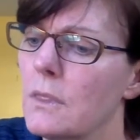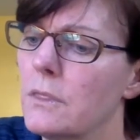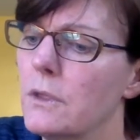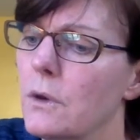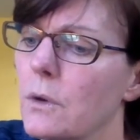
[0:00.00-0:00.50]

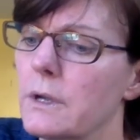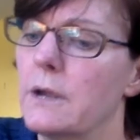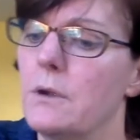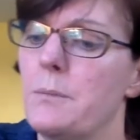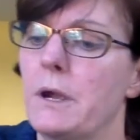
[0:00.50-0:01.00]
The
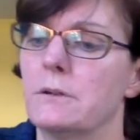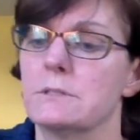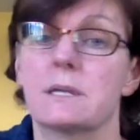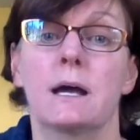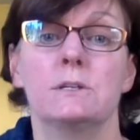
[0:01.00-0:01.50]
Ordinary
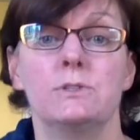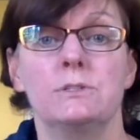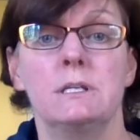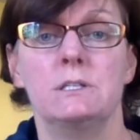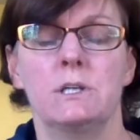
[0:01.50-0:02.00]
Parent's Guide
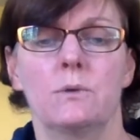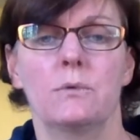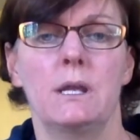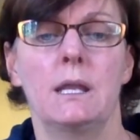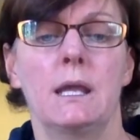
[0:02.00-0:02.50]
to Teaching
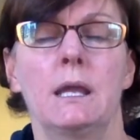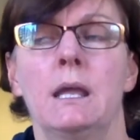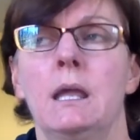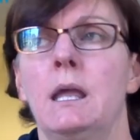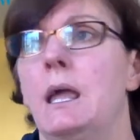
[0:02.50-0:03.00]
Reading.
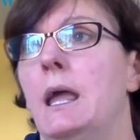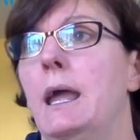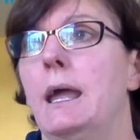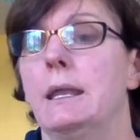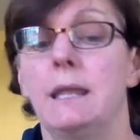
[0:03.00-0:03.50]

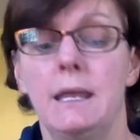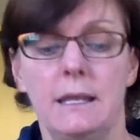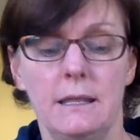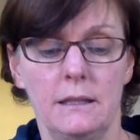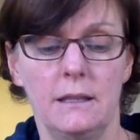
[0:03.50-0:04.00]
And
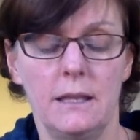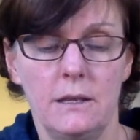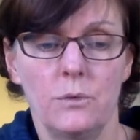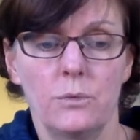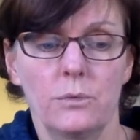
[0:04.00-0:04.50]
it
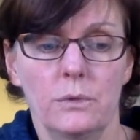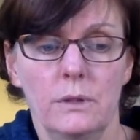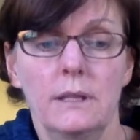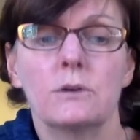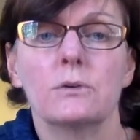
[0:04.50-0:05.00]

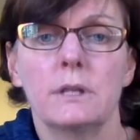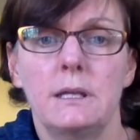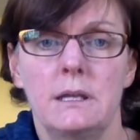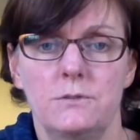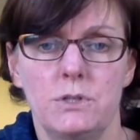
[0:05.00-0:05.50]

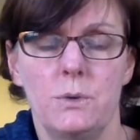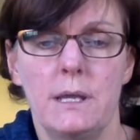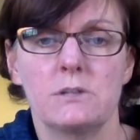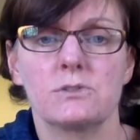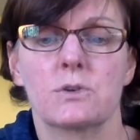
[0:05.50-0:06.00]
literally gives you
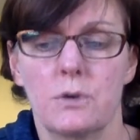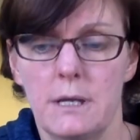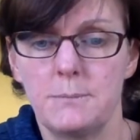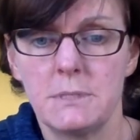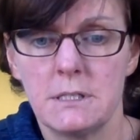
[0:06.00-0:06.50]
a
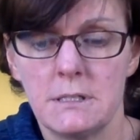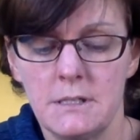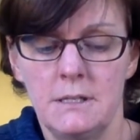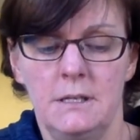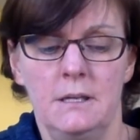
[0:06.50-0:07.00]
script
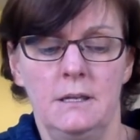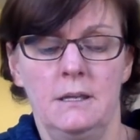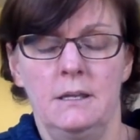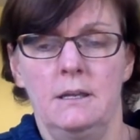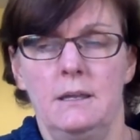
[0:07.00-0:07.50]

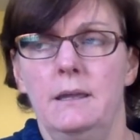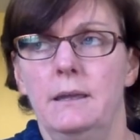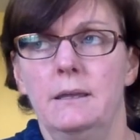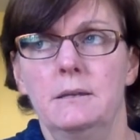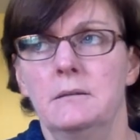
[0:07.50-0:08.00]

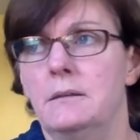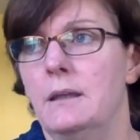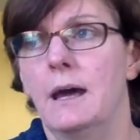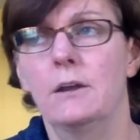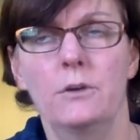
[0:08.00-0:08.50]
in,
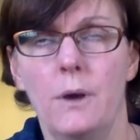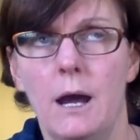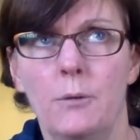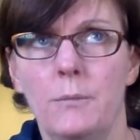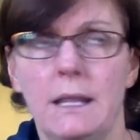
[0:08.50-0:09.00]
I don't know
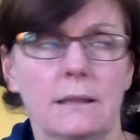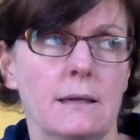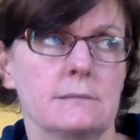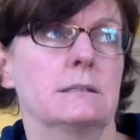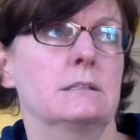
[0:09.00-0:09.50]
how many
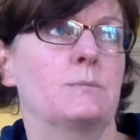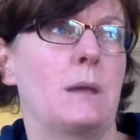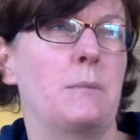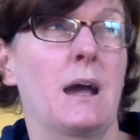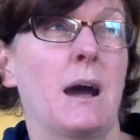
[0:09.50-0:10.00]
lessons,
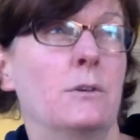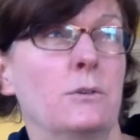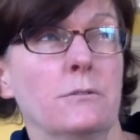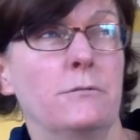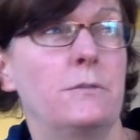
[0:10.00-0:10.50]
maybe
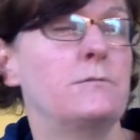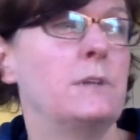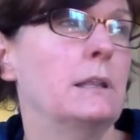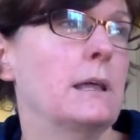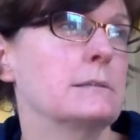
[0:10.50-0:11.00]

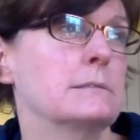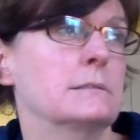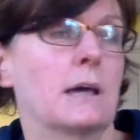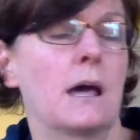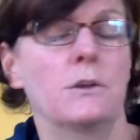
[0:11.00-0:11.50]
150
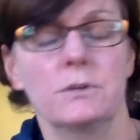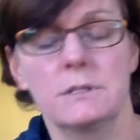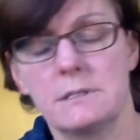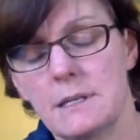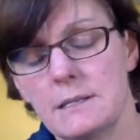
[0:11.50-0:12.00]
lessons,
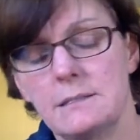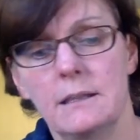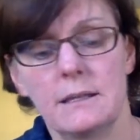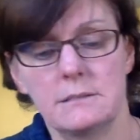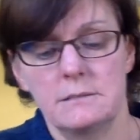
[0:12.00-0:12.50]
160
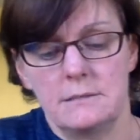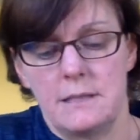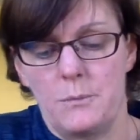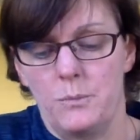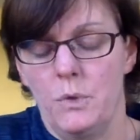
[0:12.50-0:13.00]
lessons,
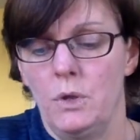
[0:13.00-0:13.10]
that